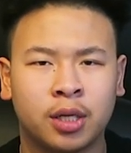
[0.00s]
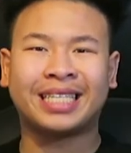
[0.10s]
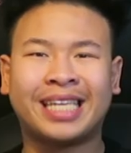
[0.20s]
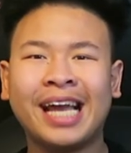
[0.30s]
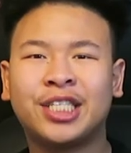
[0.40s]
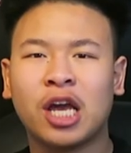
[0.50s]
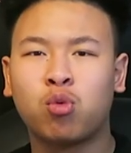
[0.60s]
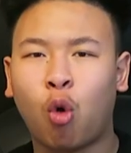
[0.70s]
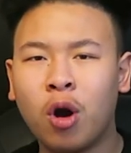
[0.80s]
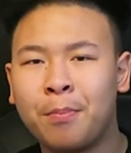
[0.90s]
That
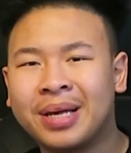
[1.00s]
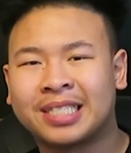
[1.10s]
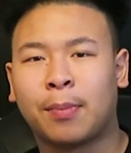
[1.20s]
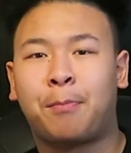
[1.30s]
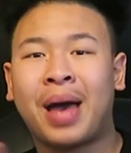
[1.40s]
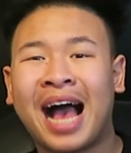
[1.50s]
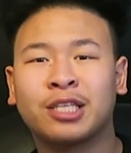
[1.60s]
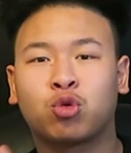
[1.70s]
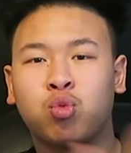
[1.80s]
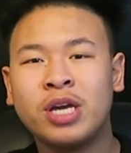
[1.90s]
TJ Warren missed the
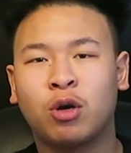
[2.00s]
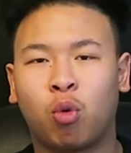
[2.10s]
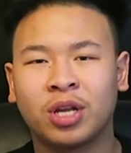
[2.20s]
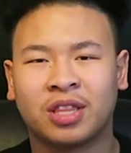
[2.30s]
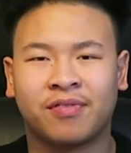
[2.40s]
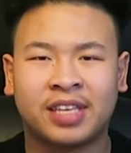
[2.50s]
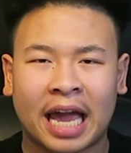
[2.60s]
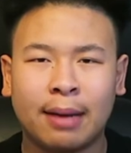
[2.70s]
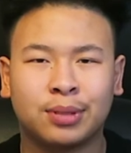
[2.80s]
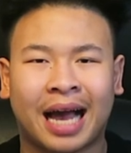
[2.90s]
past week worth of
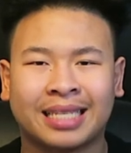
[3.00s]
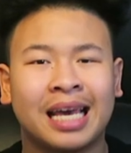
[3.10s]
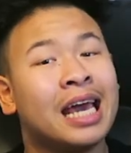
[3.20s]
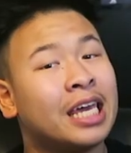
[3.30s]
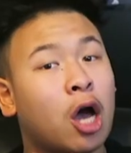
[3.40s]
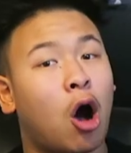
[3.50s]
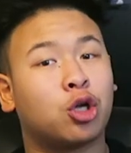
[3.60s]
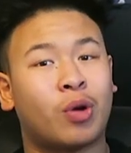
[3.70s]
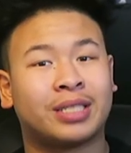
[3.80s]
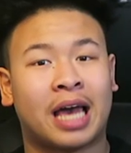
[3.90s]
games, guys. He
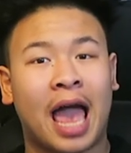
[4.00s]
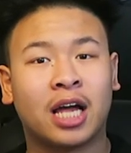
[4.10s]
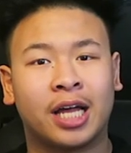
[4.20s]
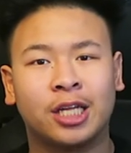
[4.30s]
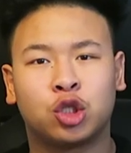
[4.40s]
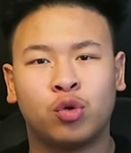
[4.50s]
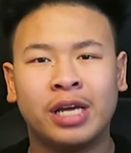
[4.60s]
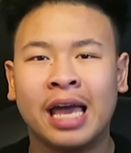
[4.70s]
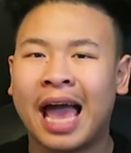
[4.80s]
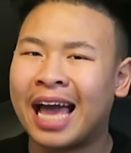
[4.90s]
also has an ankle injury.